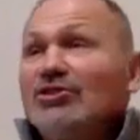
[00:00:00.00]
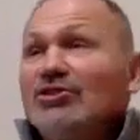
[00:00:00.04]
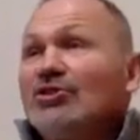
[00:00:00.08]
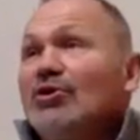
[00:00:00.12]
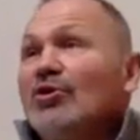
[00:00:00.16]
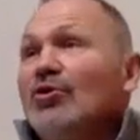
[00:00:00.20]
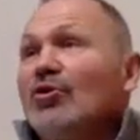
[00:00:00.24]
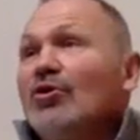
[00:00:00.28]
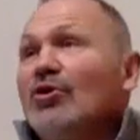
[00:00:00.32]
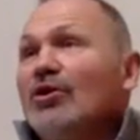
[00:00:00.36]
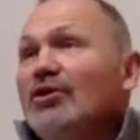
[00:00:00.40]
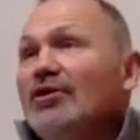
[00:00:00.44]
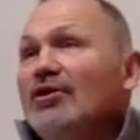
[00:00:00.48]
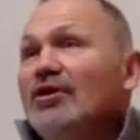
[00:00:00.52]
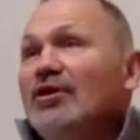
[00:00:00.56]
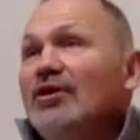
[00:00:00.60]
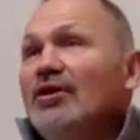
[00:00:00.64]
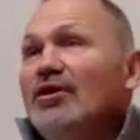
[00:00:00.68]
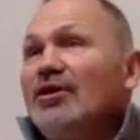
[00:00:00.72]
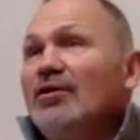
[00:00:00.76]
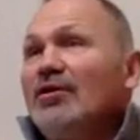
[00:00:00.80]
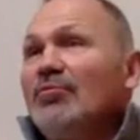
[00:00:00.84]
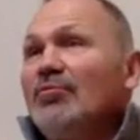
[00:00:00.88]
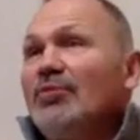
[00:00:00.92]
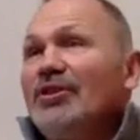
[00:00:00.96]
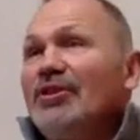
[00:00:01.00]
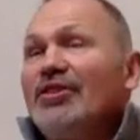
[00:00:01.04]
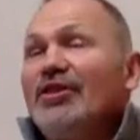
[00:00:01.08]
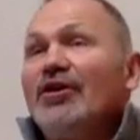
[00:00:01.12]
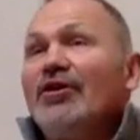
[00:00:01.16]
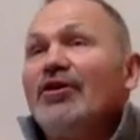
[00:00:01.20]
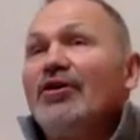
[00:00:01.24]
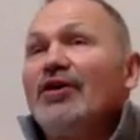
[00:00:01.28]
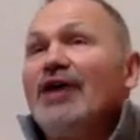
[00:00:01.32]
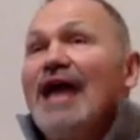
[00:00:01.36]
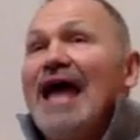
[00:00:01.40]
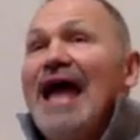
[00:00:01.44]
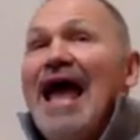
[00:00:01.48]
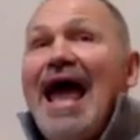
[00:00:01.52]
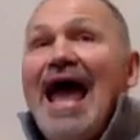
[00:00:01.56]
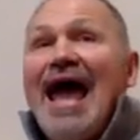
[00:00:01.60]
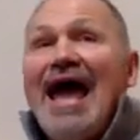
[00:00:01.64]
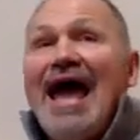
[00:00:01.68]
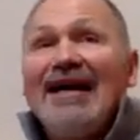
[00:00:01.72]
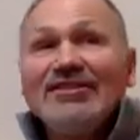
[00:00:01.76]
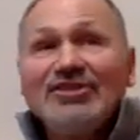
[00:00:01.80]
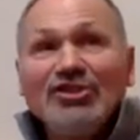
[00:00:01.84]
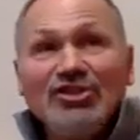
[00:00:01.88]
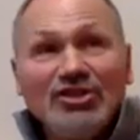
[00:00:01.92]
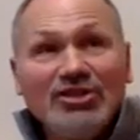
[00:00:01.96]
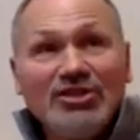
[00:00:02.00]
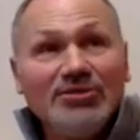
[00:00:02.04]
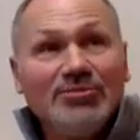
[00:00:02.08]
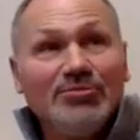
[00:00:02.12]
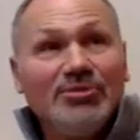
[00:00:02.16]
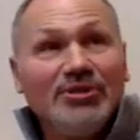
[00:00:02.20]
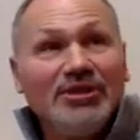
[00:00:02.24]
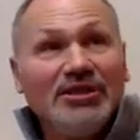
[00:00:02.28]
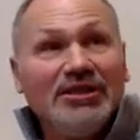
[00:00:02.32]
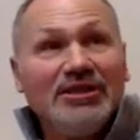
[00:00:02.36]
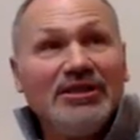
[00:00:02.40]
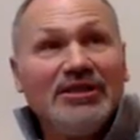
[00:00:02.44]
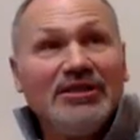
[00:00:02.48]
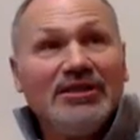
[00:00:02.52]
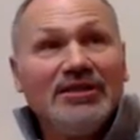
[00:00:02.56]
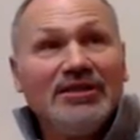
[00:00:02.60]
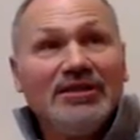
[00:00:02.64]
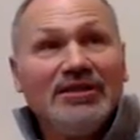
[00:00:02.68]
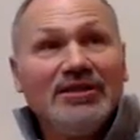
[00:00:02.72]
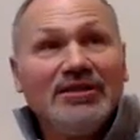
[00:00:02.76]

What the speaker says: in Corinth, but there has to be.